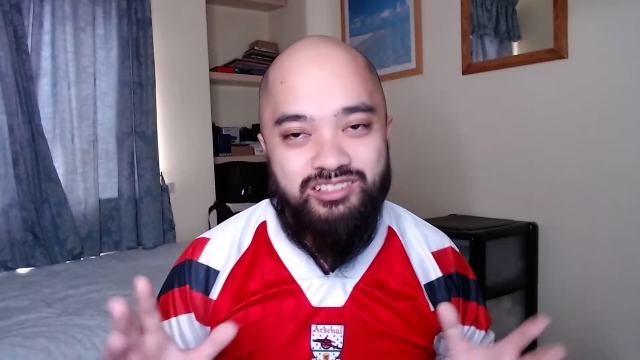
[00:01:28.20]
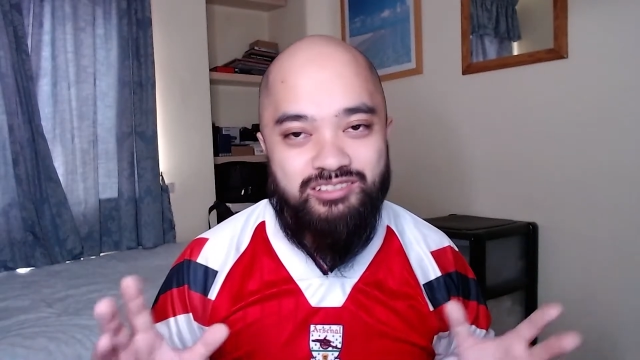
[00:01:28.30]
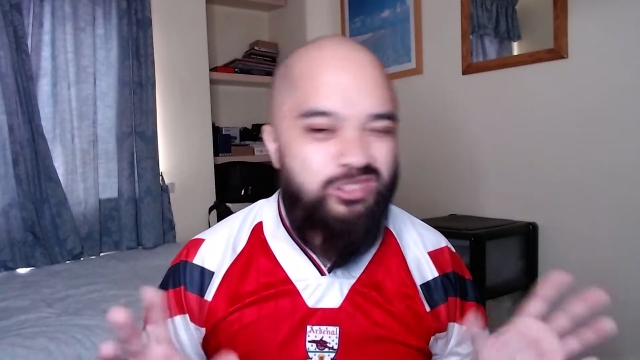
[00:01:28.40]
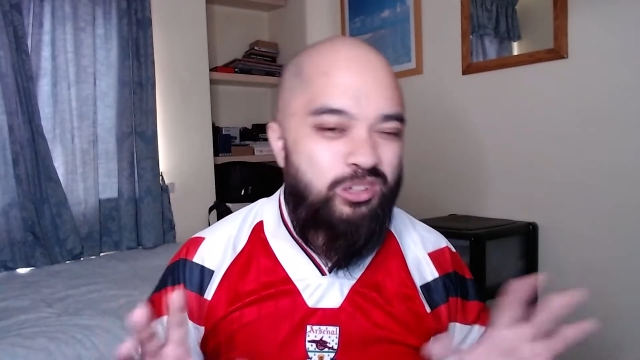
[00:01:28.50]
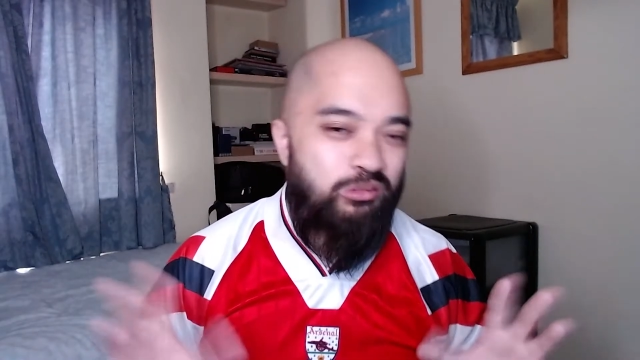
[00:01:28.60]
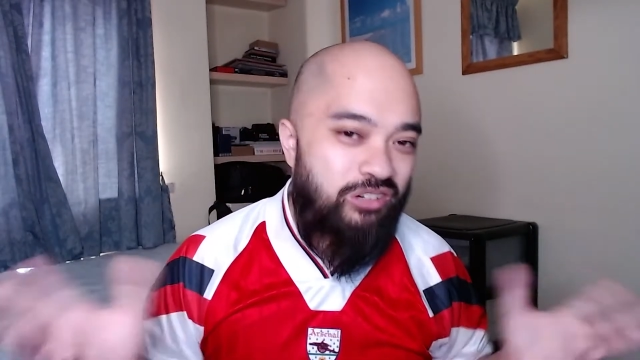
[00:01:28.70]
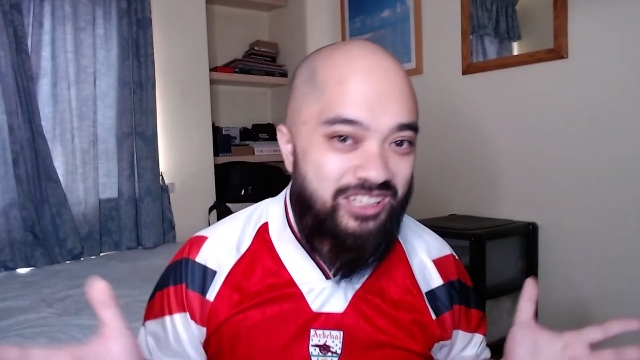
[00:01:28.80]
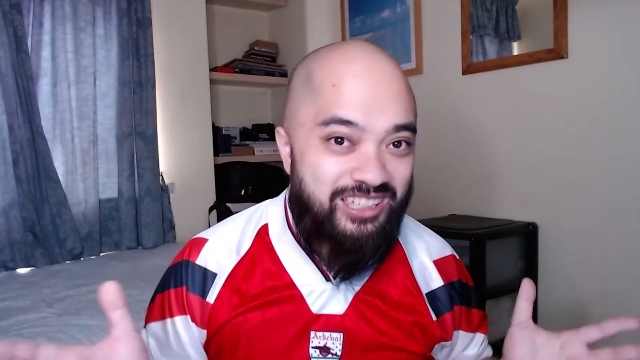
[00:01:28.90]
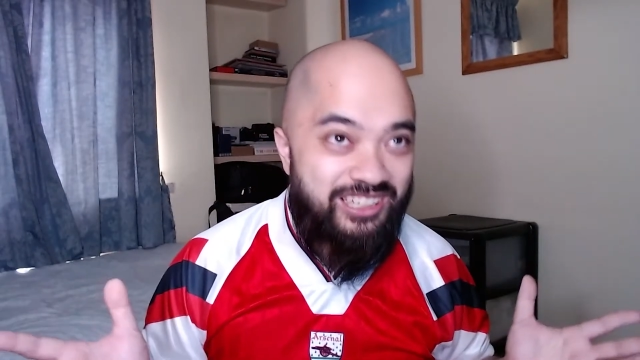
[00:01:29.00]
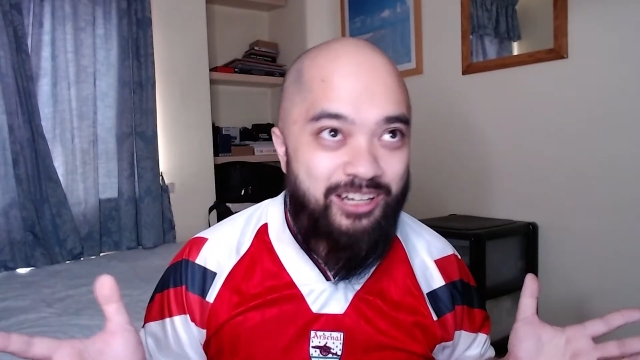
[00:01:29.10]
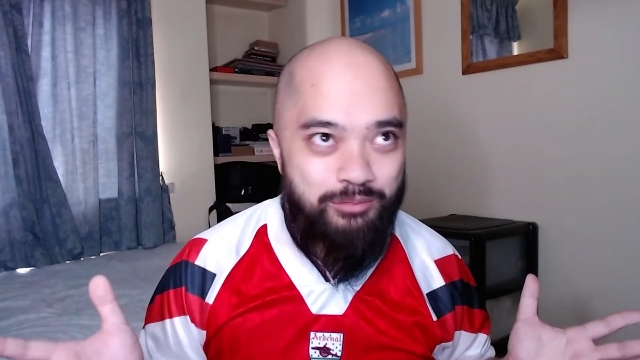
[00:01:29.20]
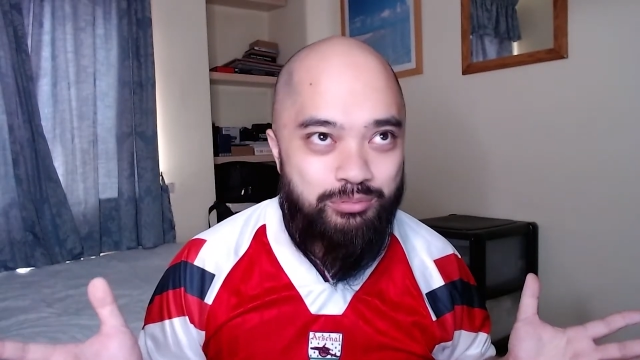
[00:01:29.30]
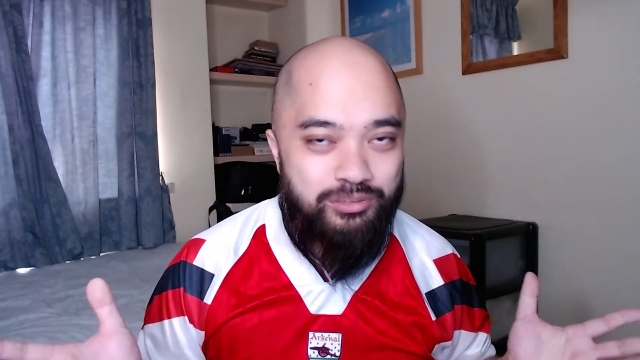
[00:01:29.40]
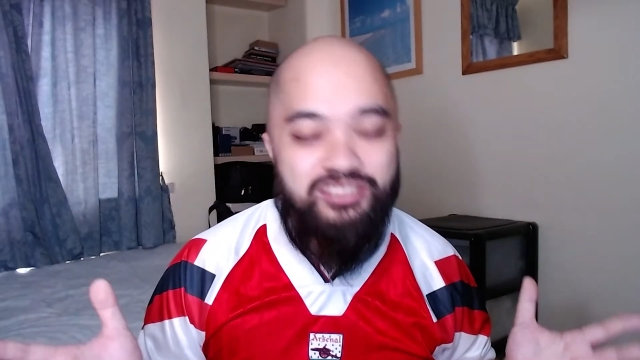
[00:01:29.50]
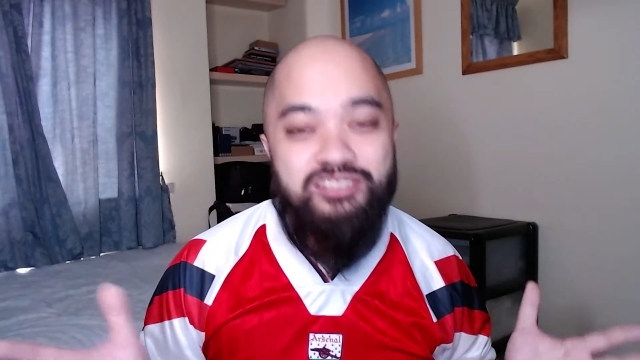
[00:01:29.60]
not really
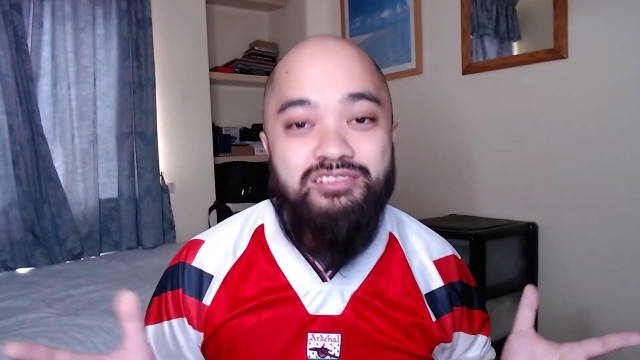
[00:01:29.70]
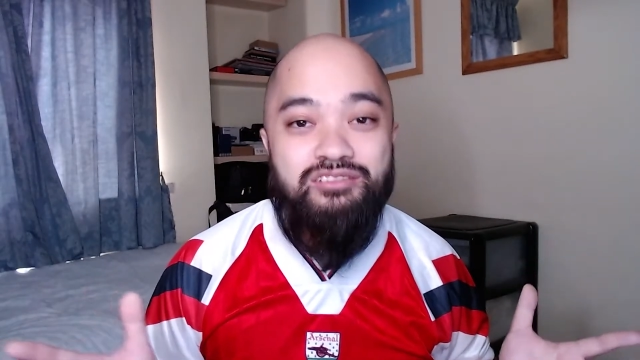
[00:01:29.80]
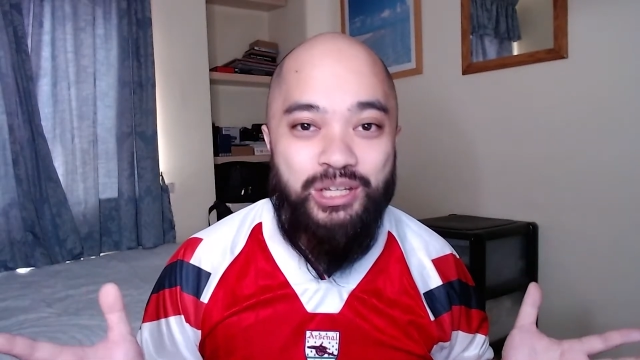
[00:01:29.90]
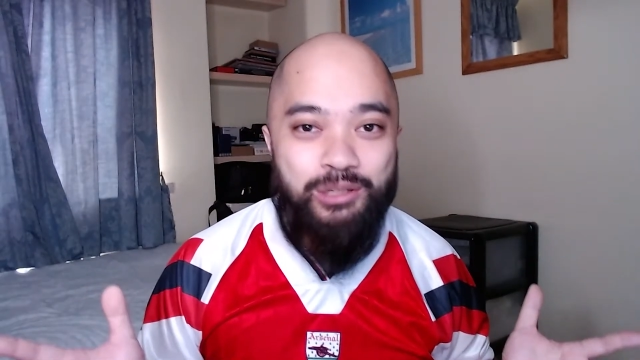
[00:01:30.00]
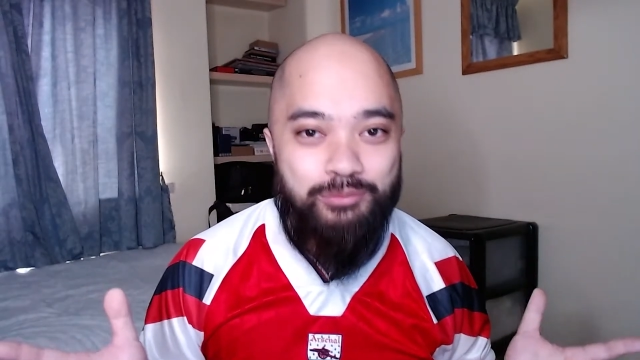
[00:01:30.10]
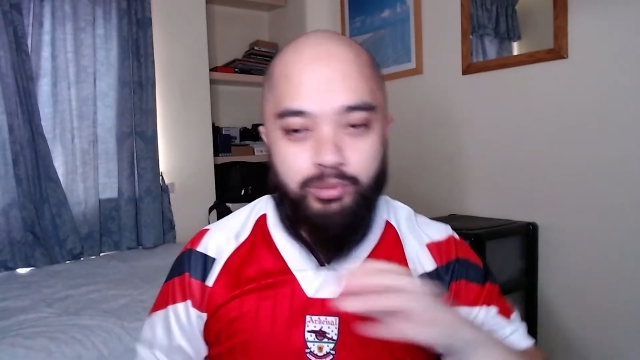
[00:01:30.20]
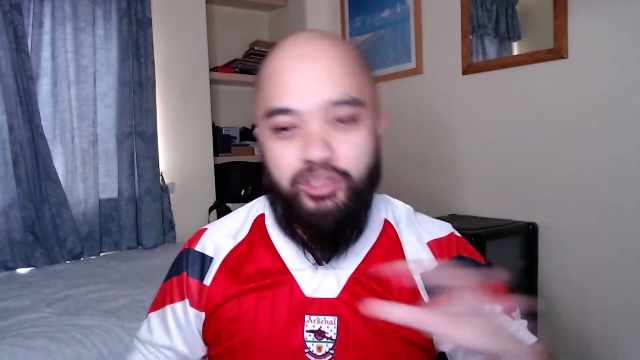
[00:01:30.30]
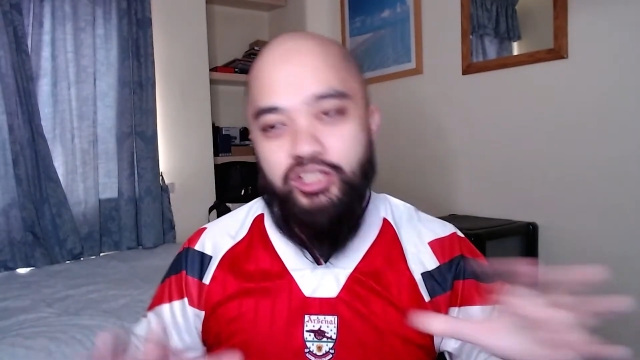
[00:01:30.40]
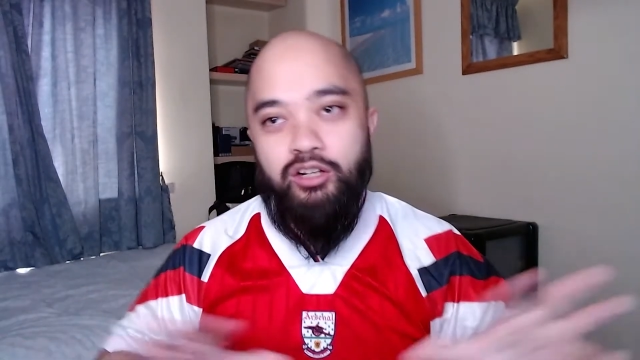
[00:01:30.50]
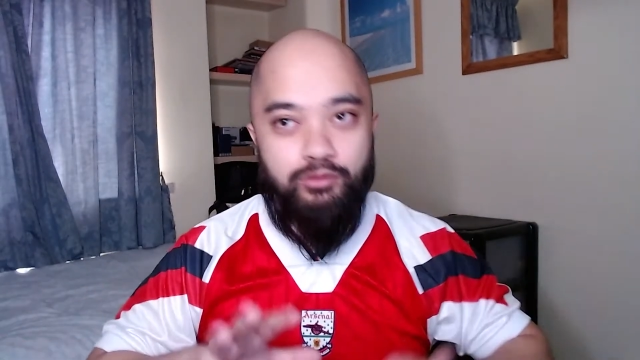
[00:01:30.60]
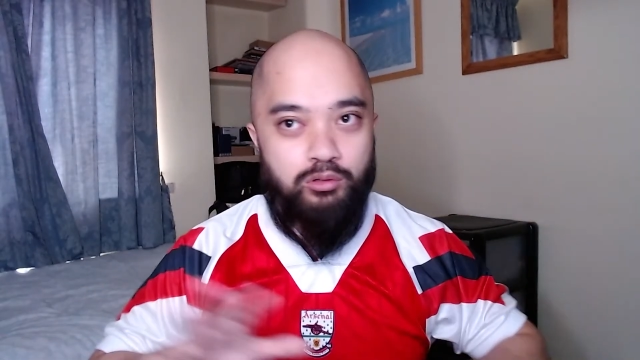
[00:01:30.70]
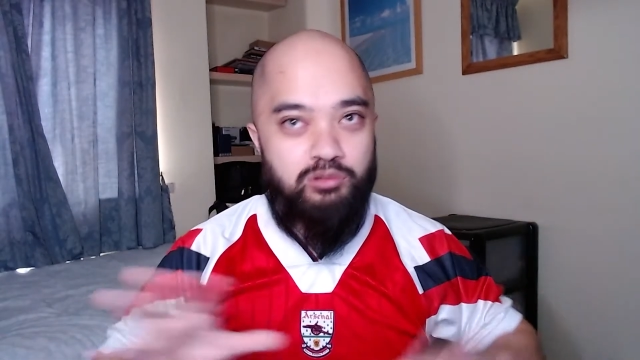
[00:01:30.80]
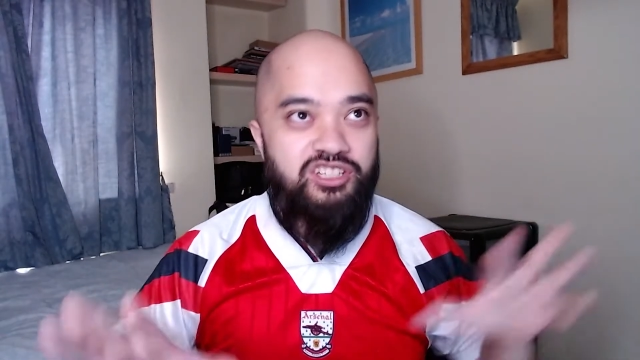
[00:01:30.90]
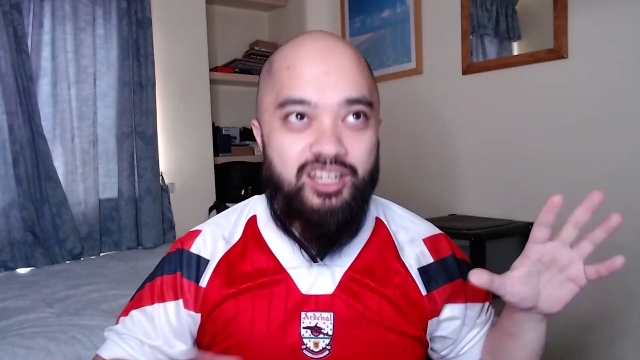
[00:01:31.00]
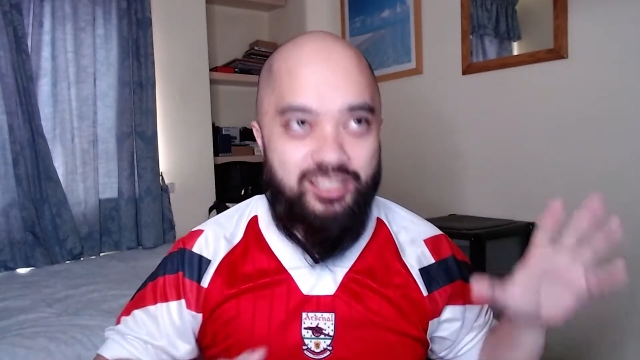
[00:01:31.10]
hybrid team, but the overall
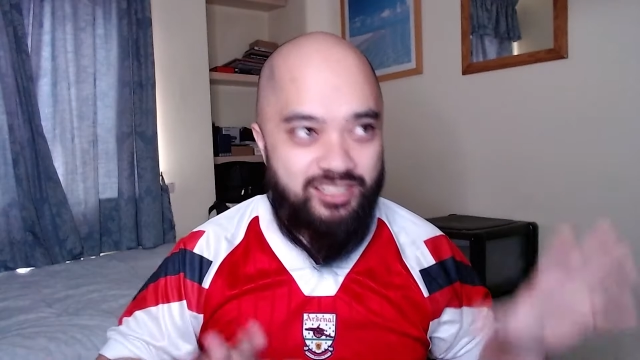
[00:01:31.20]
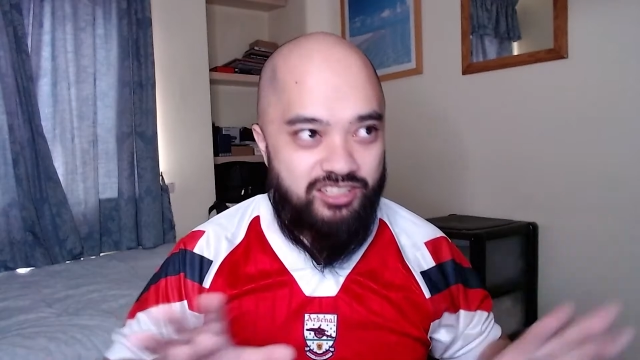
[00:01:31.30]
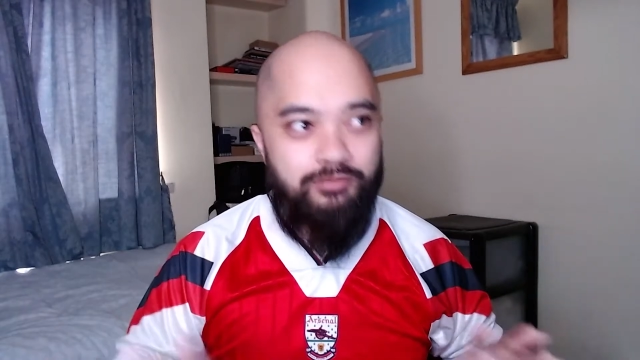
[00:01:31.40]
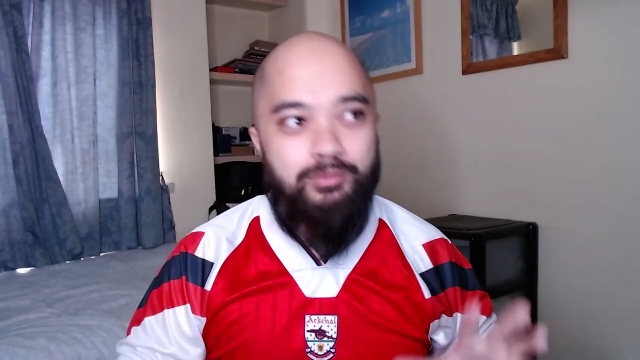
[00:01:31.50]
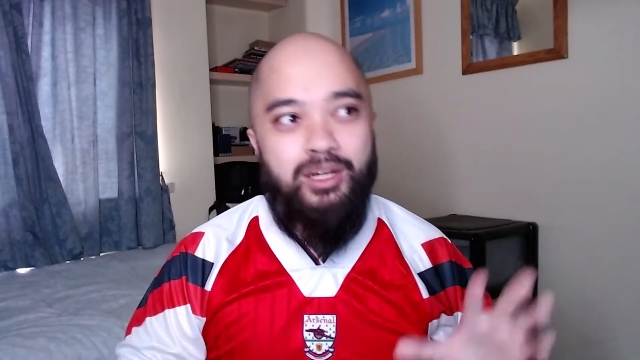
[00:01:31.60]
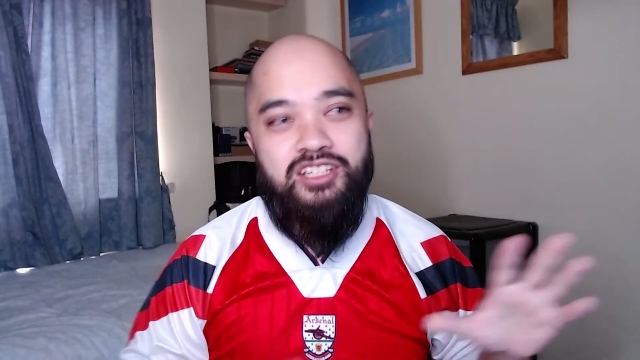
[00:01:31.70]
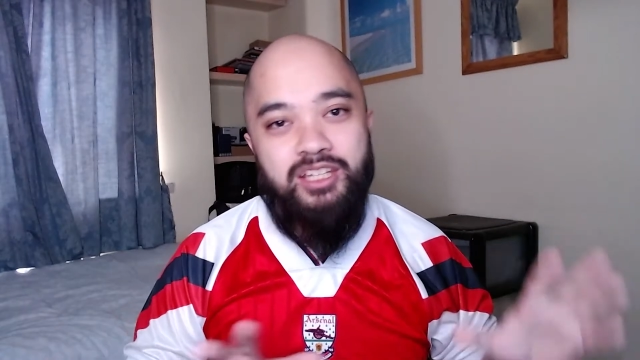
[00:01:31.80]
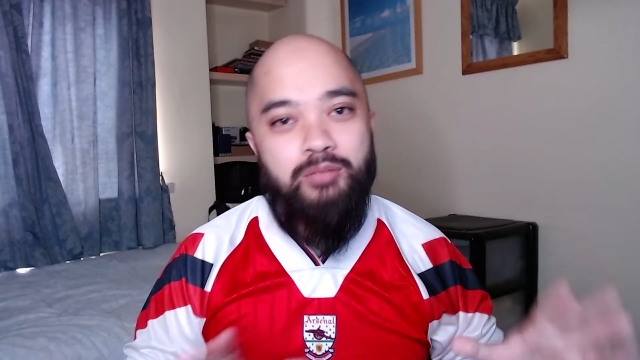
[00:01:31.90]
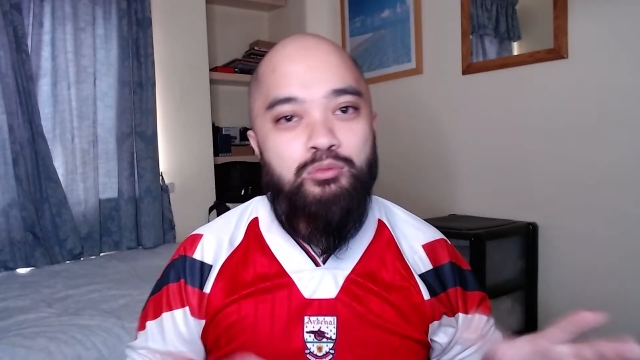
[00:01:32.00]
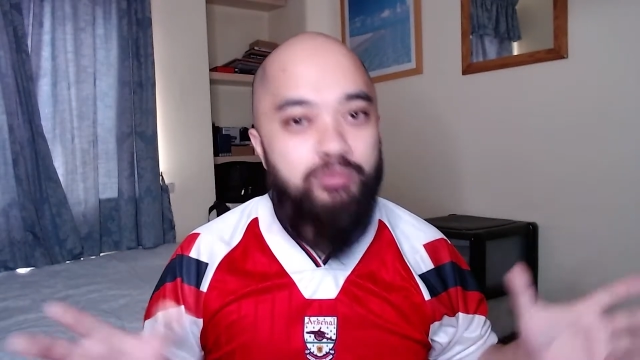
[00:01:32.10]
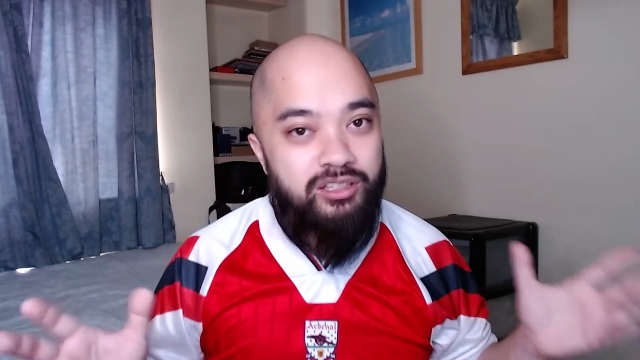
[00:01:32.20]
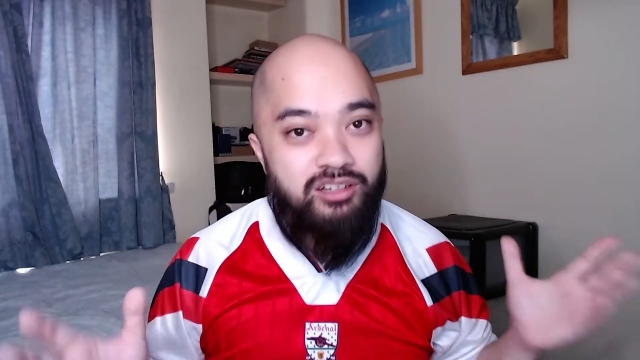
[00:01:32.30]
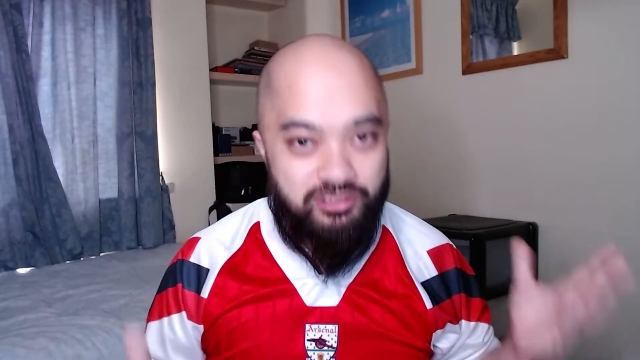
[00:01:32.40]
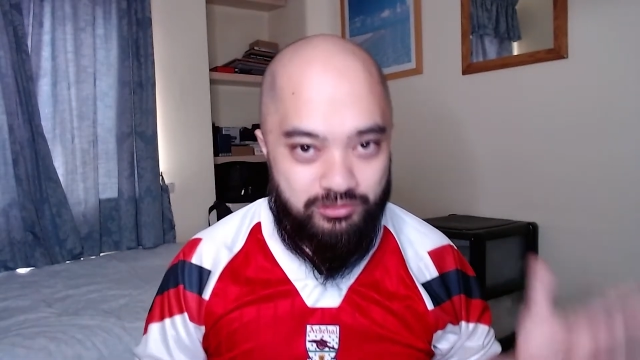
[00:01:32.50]
genesis of my team will be Arsenal